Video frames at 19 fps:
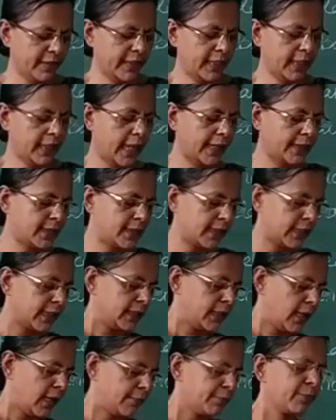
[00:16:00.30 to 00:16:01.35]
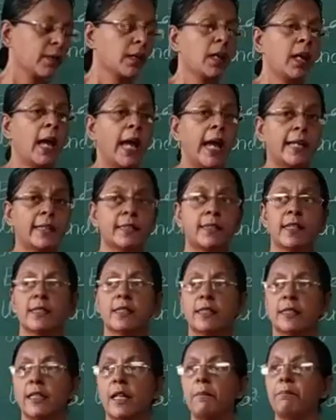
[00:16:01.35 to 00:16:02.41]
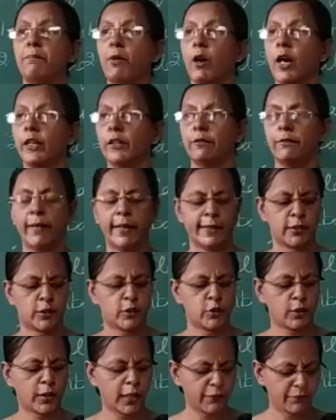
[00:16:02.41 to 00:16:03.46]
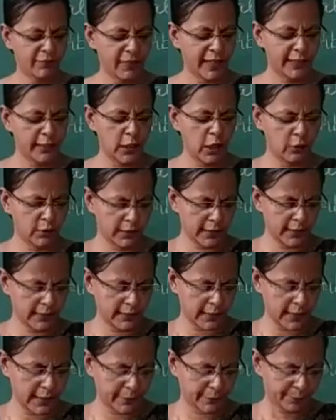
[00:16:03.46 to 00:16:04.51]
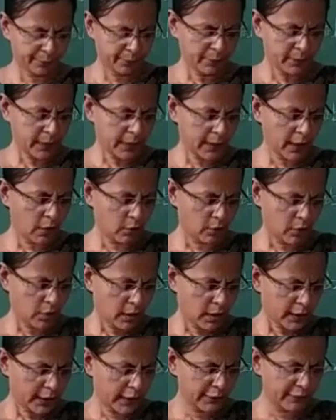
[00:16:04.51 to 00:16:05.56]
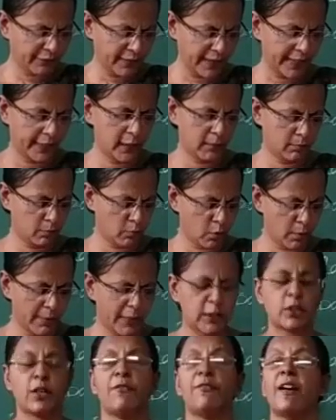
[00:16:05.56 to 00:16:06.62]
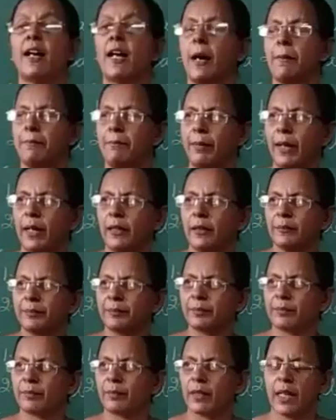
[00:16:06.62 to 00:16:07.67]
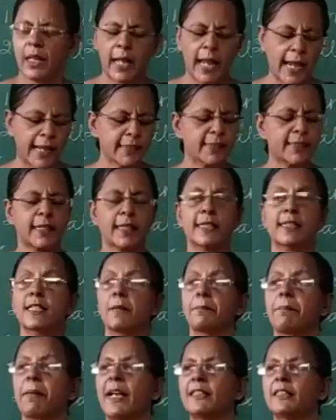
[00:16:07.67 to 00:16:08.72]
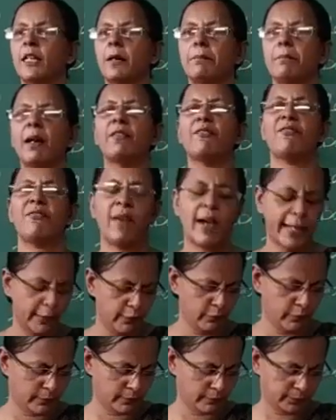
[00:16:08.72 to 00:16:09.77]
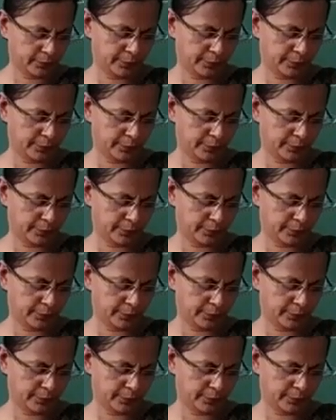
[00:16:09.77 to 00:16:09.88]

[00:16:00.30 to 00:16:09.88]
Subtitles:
we can see the answers in the point wise. You can find out easily. Now, define moment of a couple. Answer is in page number 5.